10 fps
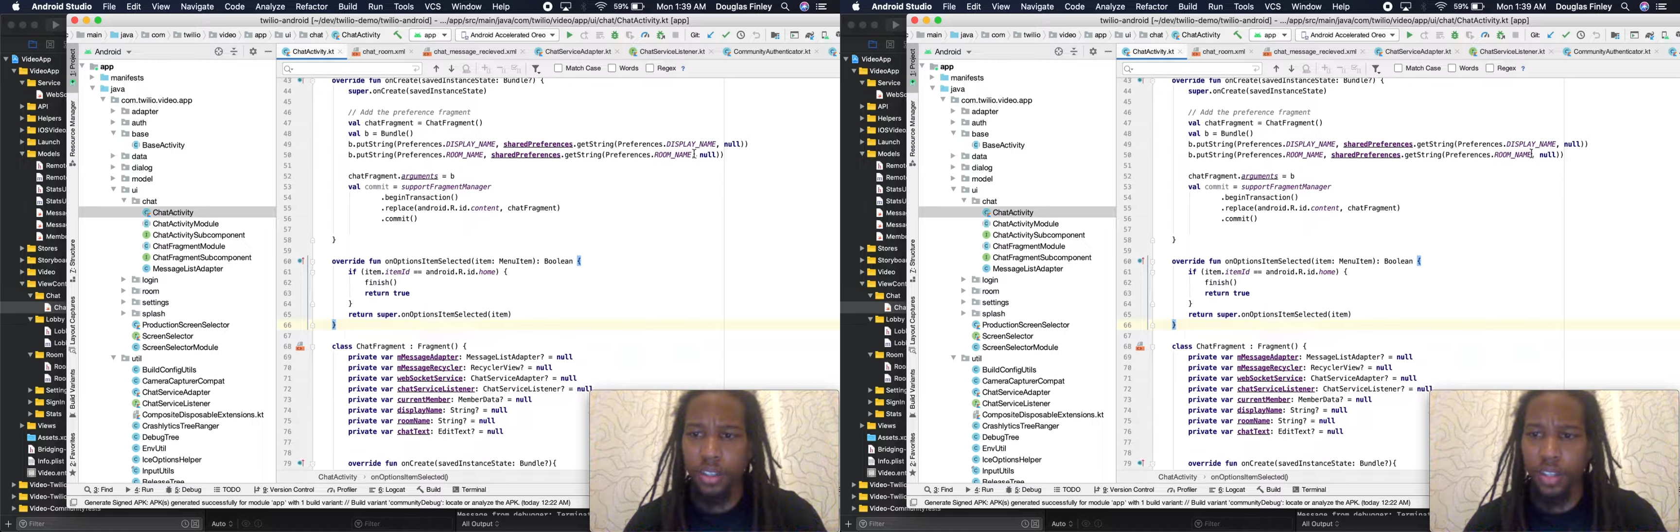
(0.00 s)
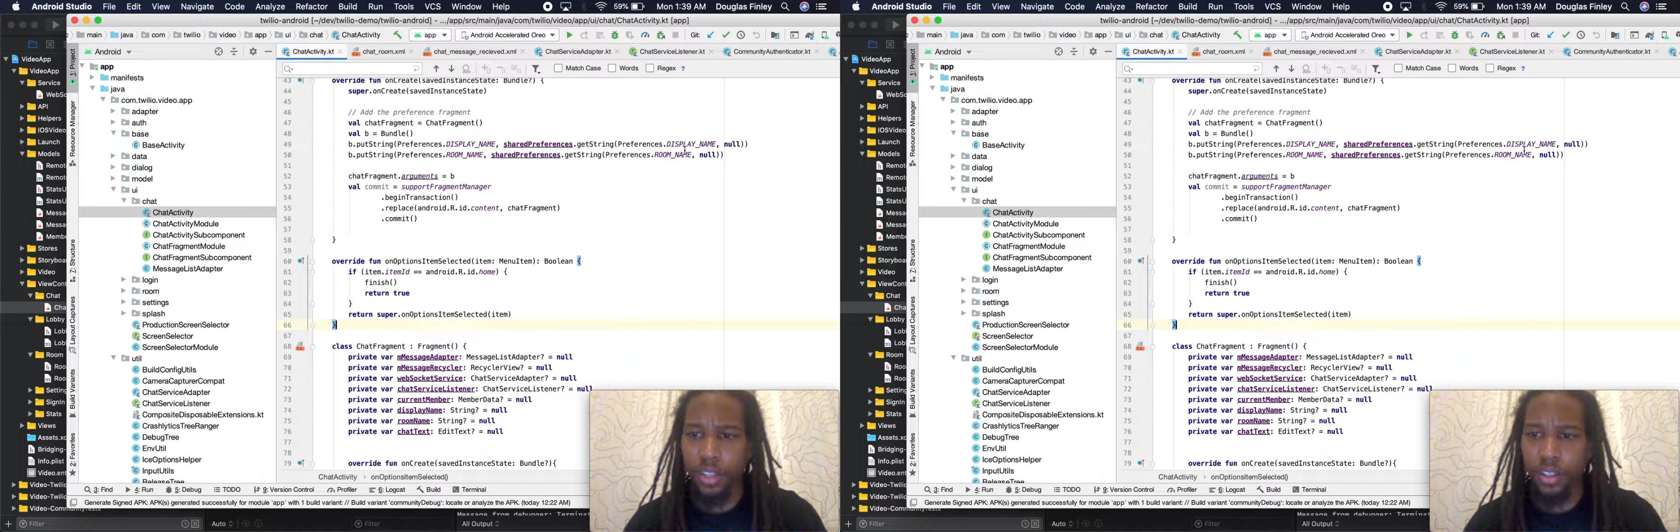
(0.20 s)

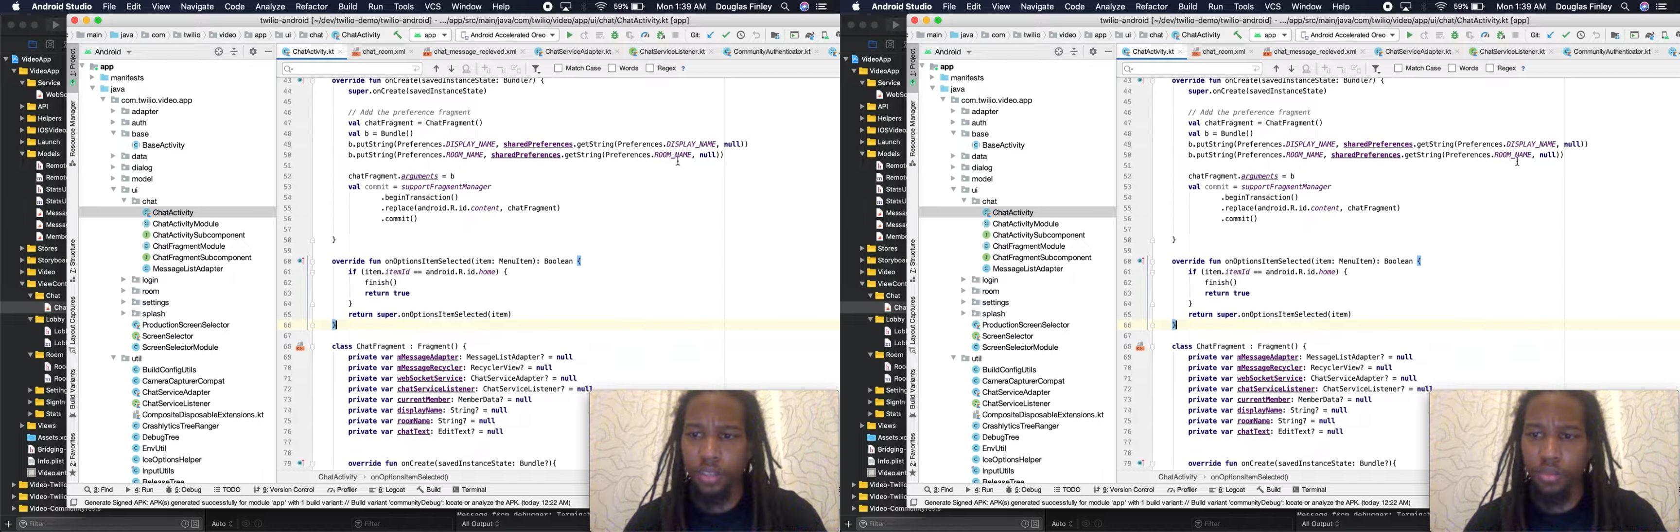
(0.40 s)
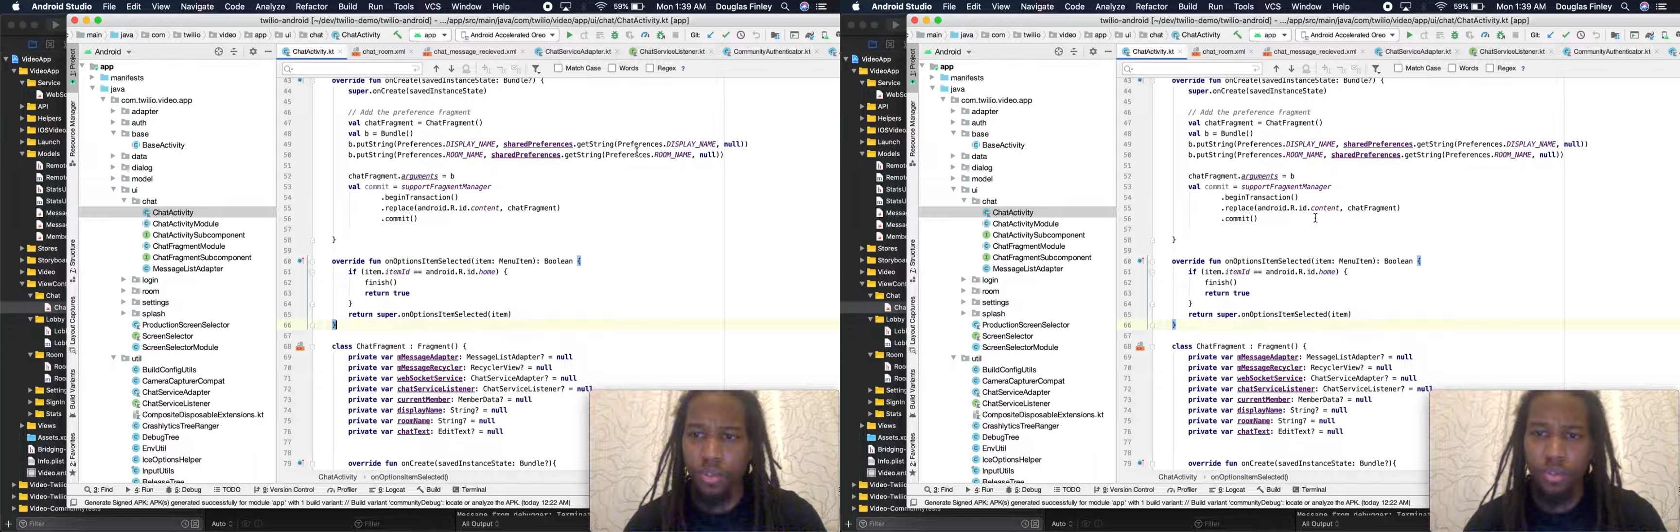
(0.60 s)
I get the
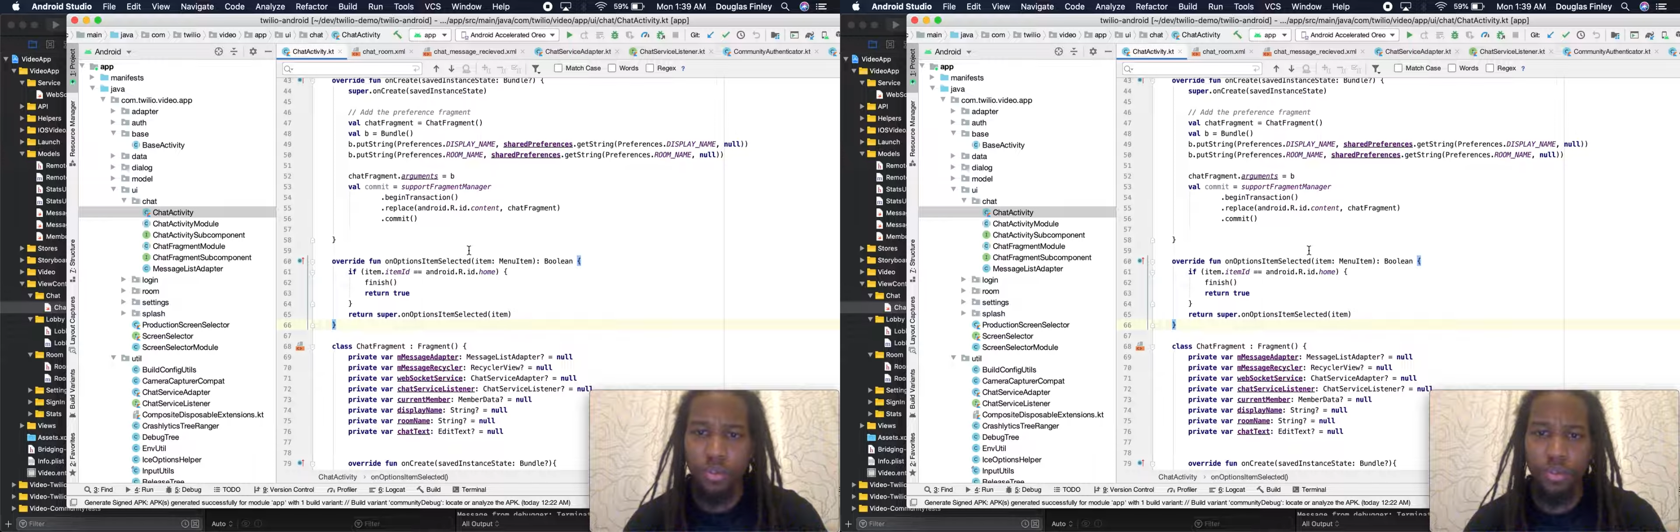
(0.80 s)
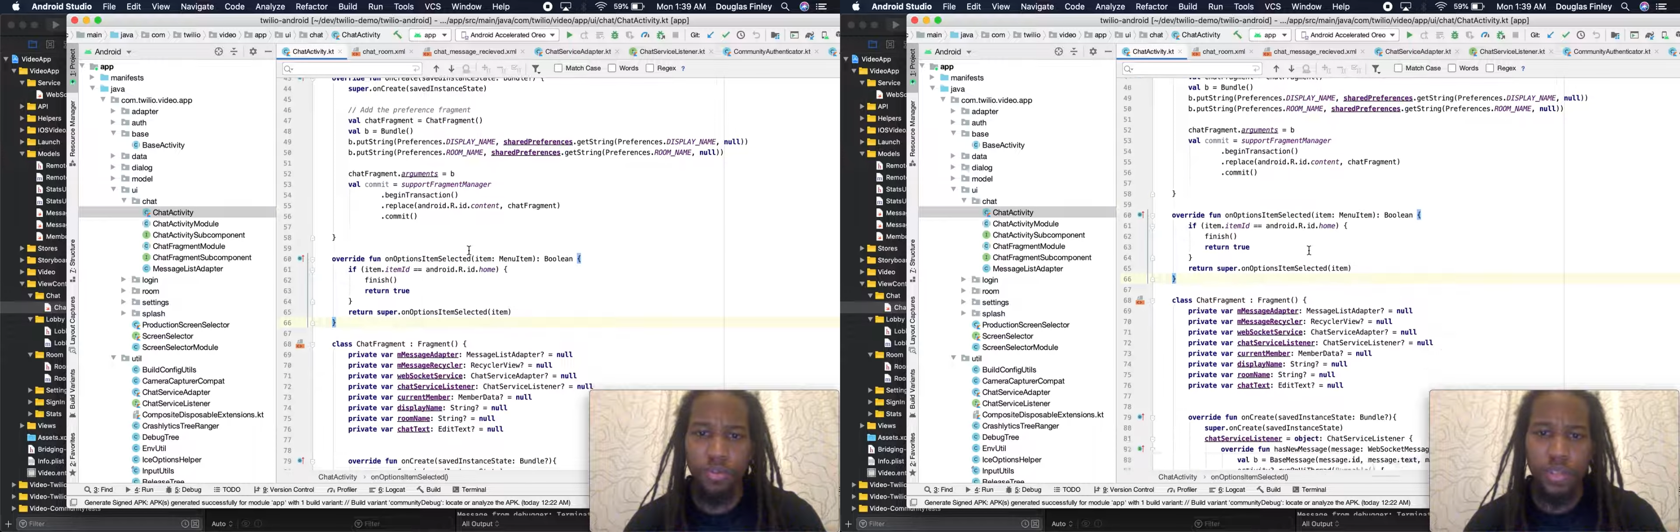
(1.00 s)

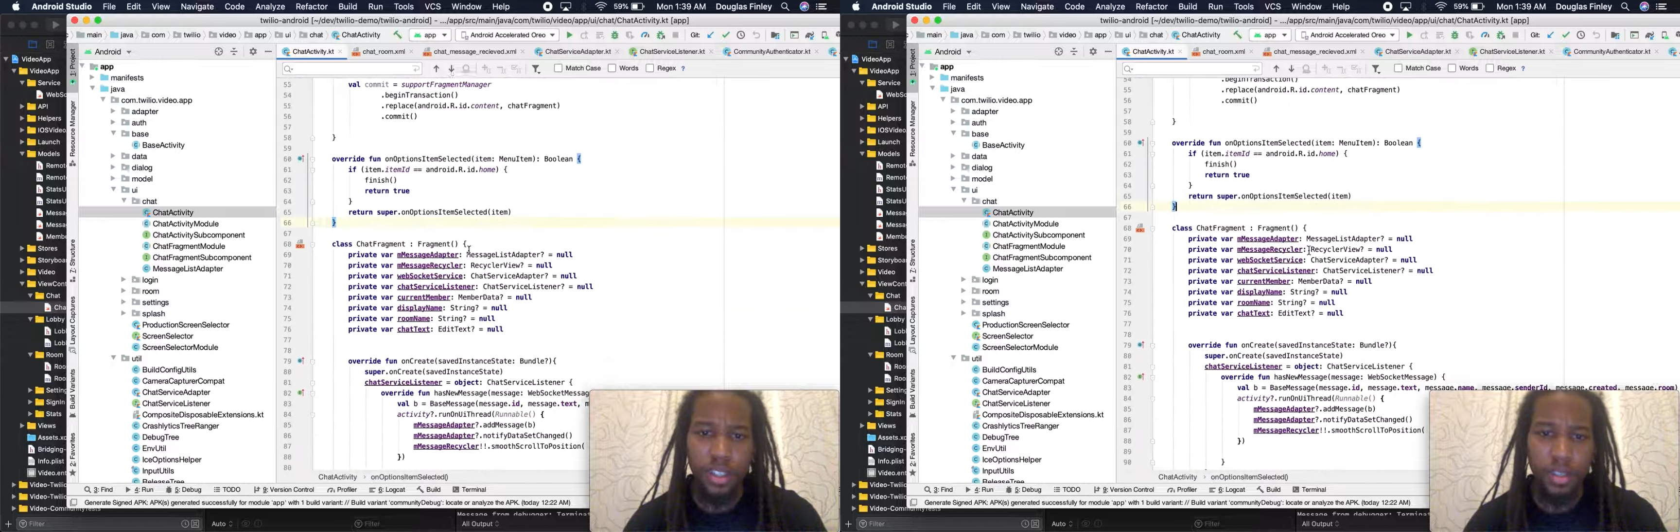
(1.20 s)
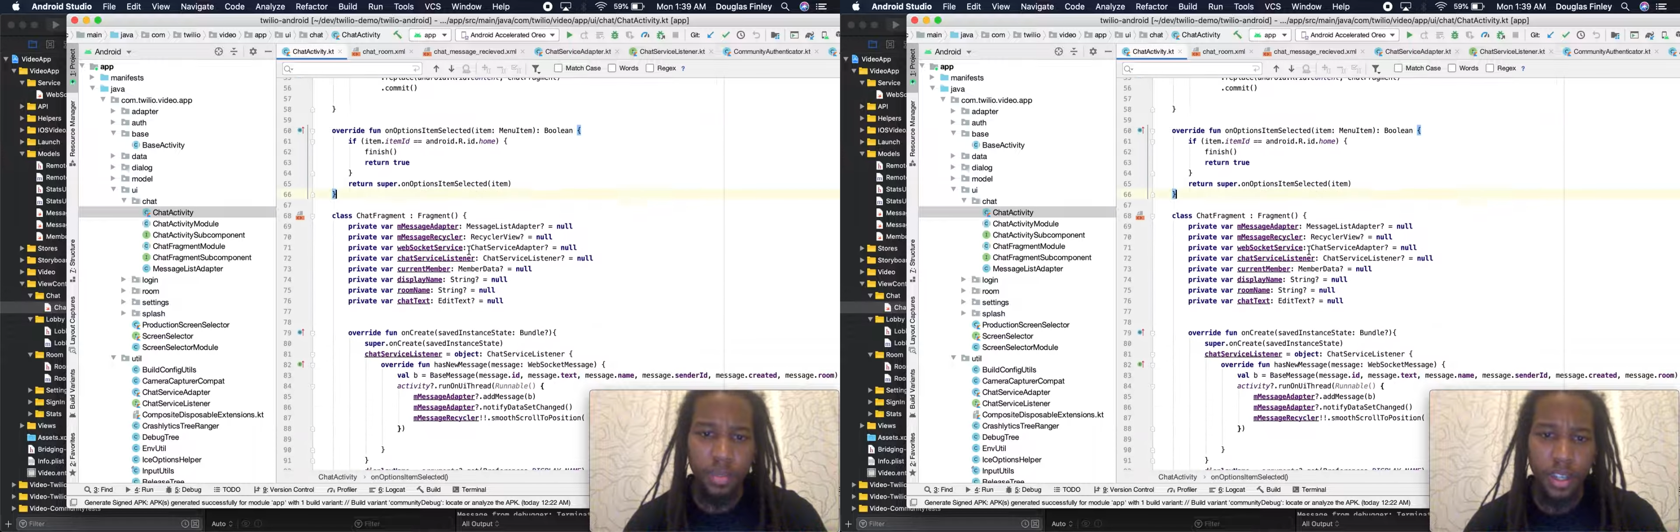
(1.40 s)
room, the
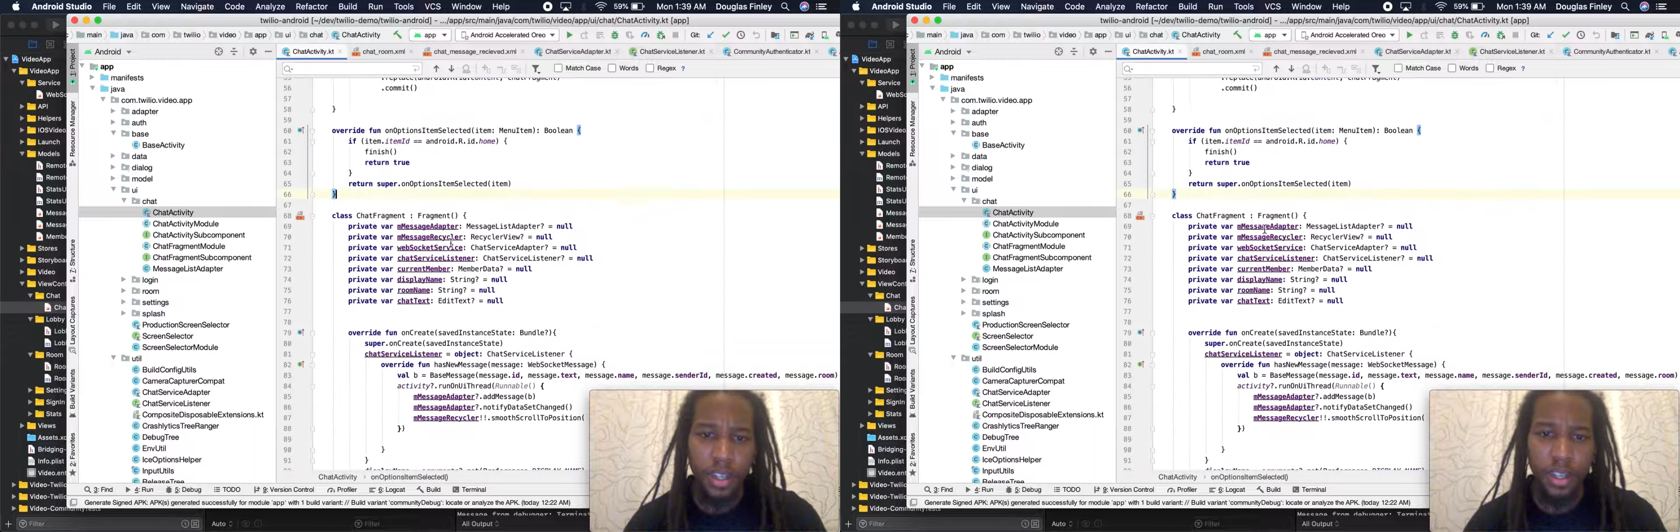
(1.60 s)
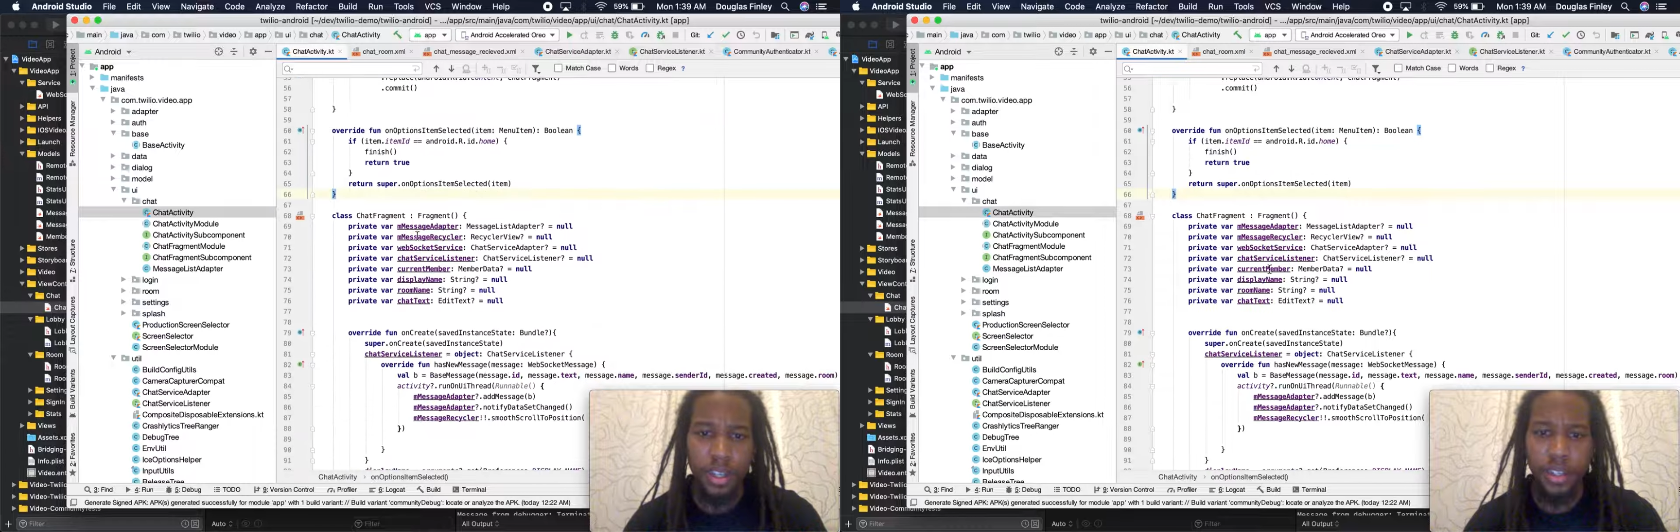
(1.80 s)

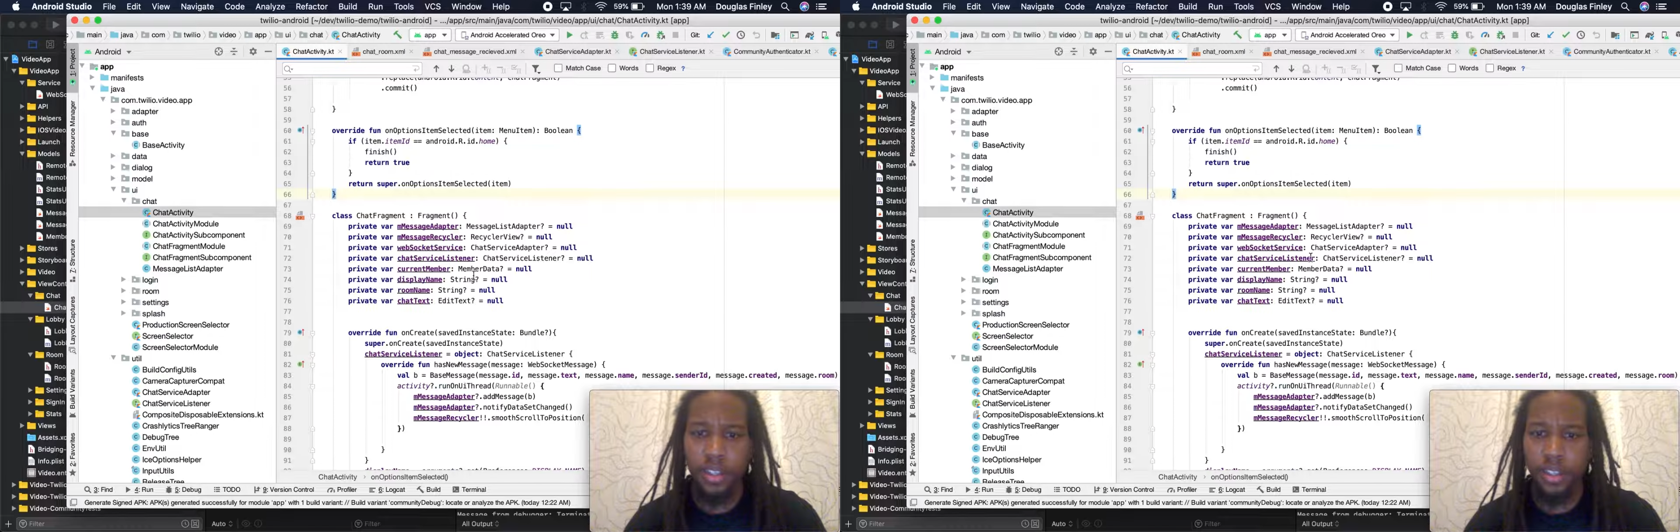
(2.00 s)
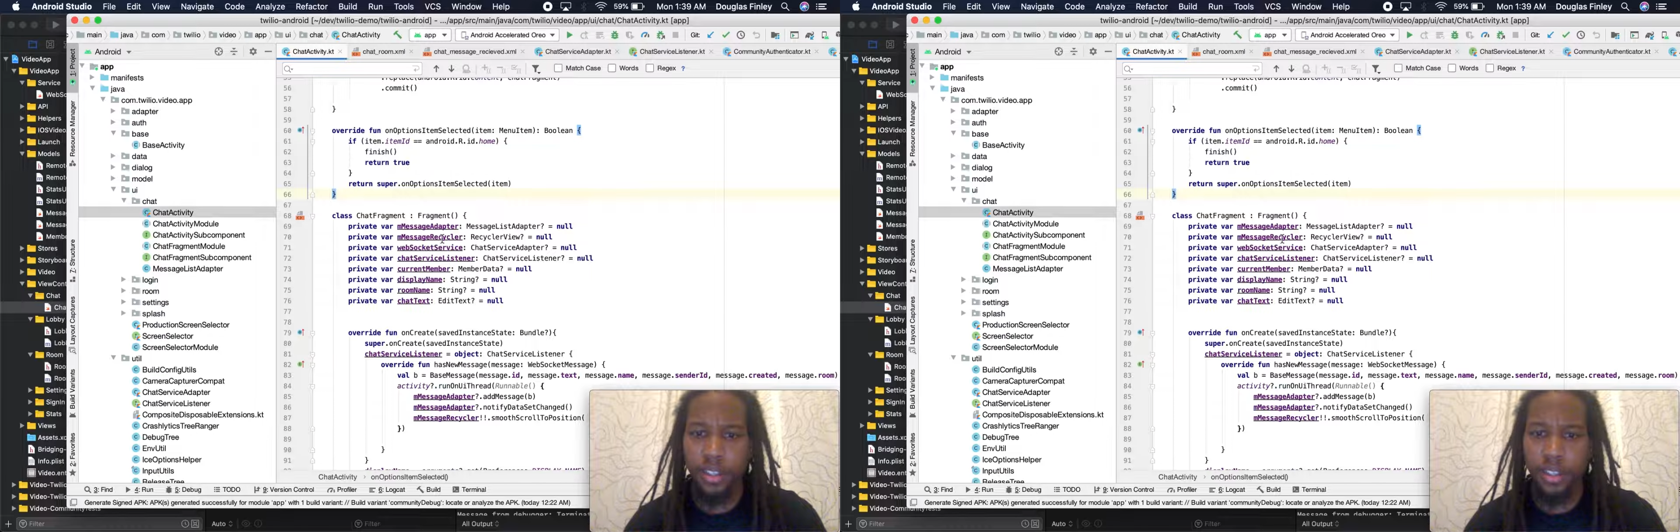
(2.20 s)
display,